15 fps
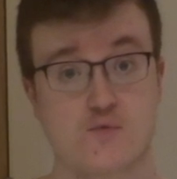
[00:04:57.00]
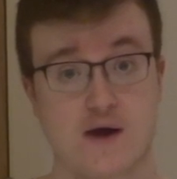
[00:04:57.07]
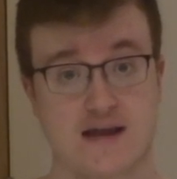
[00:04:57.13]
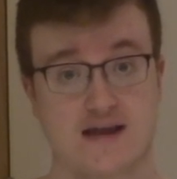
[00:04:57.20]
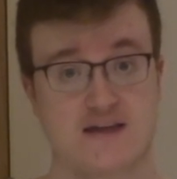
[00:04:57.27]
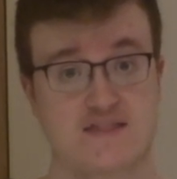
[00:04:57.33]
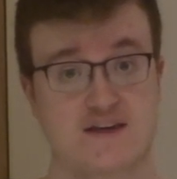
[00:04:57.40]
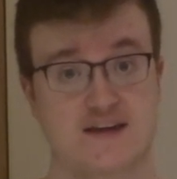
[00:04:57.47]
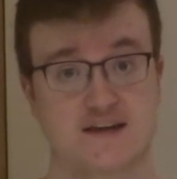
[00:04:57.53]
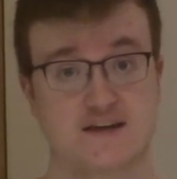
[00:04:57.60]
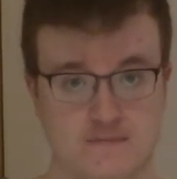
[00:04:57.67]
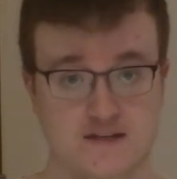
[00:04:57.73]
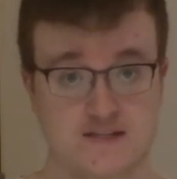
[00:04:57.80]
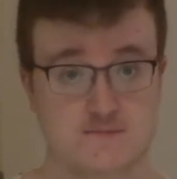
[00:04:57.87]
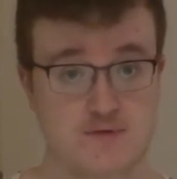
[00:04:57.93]
well, I
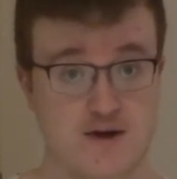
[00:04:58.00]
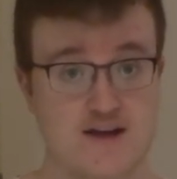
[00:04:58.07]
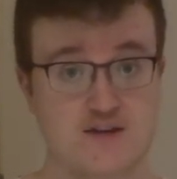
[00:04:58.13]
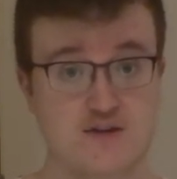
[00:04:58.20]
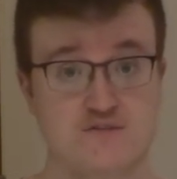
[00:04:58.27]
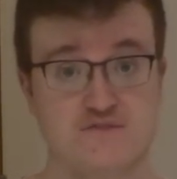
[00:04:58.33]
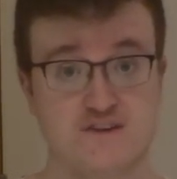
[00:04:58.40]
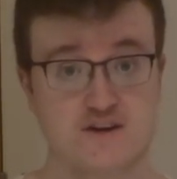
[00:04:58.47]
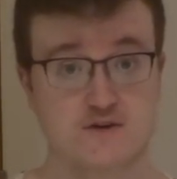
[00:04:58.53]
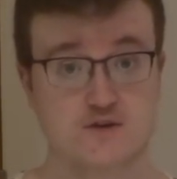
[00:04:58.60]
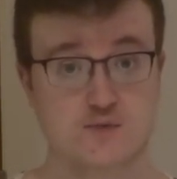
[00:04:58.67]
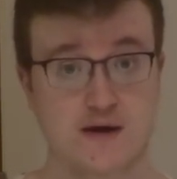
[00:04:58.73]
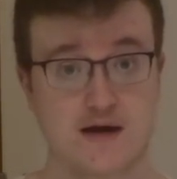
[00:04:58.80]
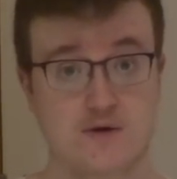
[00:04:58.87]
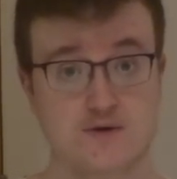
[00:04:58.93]
think. It's a brand new figure
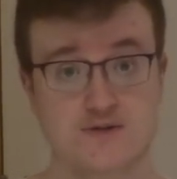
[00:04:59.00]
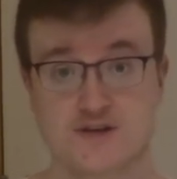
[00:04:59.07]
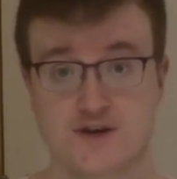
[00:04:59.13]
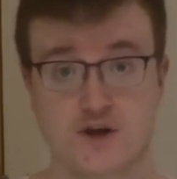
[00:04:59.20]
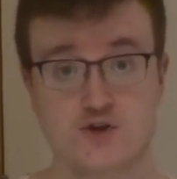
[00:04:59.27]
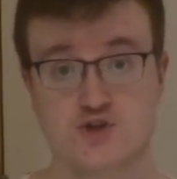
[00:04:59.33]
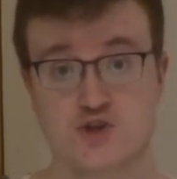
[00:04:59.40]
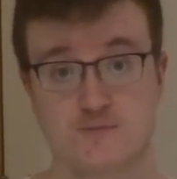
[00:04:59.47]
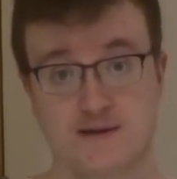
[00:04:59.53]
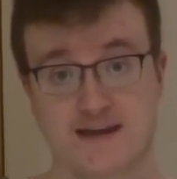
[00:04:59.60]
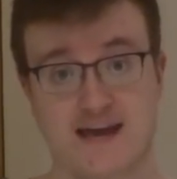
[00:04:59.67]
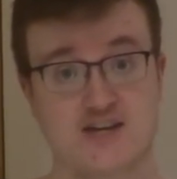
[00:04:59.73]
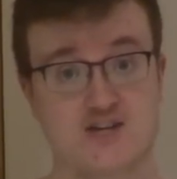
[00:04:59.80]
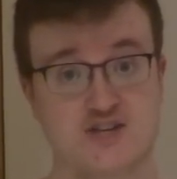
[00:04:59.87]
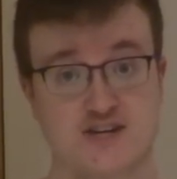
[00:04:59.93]
as well, so no
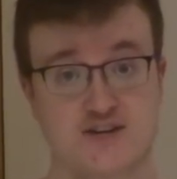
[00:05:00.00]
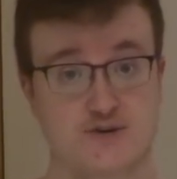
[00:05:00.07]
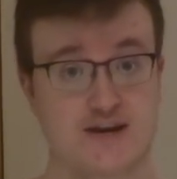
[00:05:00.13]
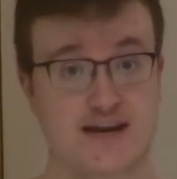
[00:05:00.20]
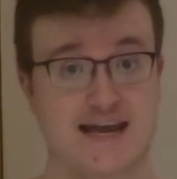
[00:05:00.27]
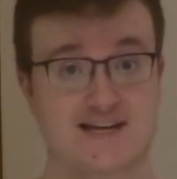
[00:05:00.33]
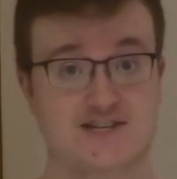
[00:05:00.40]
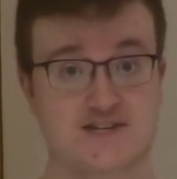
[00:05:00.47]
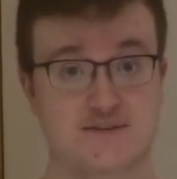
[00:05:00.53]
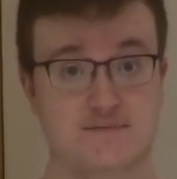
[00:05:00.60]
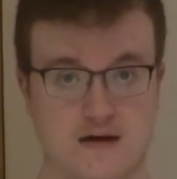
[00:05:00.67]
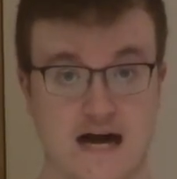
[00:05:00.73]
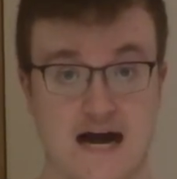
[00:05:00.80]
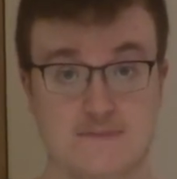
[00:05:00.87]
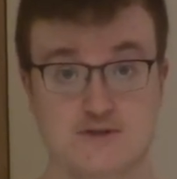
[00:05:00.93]
duplication in your collection.
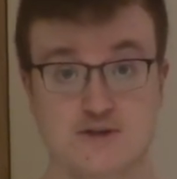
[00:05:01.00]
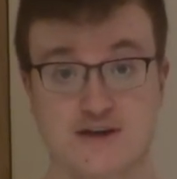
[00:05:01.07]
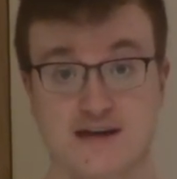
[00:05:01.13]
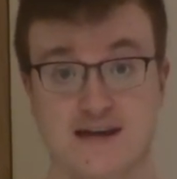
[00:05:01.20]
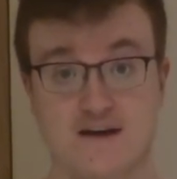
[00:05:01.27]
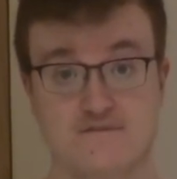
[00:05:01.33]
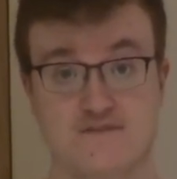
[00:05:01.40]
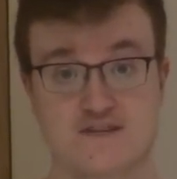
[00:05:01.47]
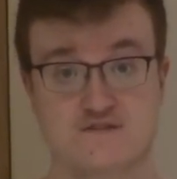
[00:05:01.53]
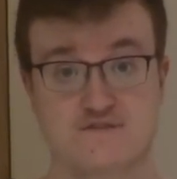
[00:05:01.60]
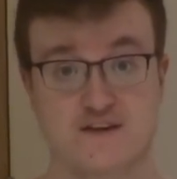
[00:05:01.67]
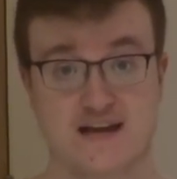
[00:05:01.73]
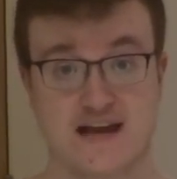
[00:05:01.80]
I absolutely love this figure